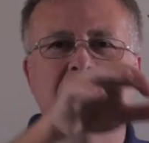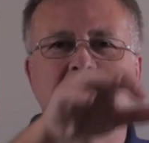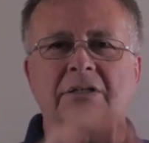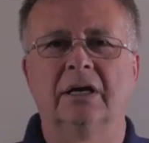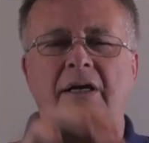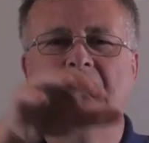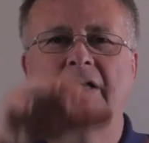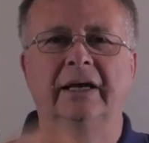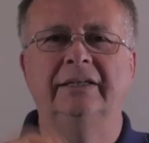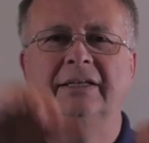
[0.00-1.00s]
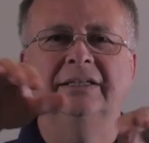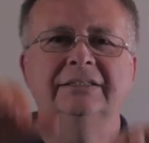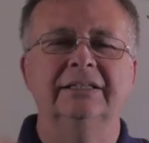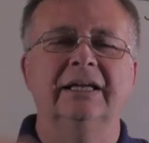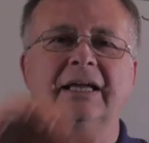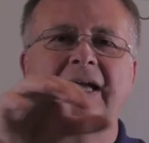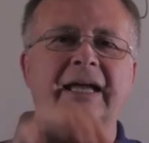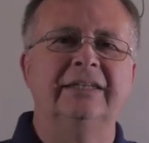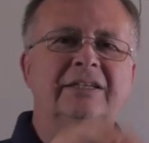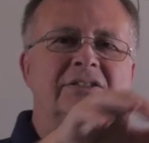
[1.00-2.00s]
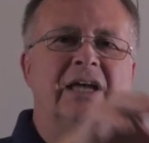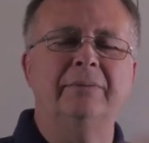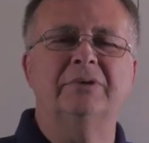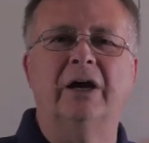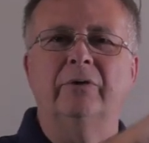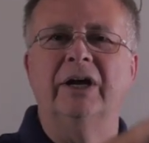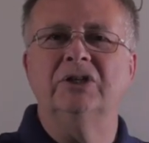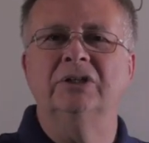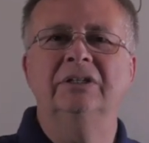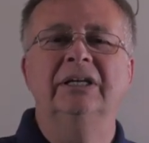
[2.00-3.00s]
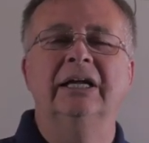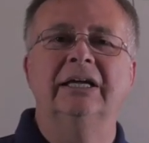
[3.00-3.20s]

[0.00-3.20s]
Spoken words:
just going like this in the same direction,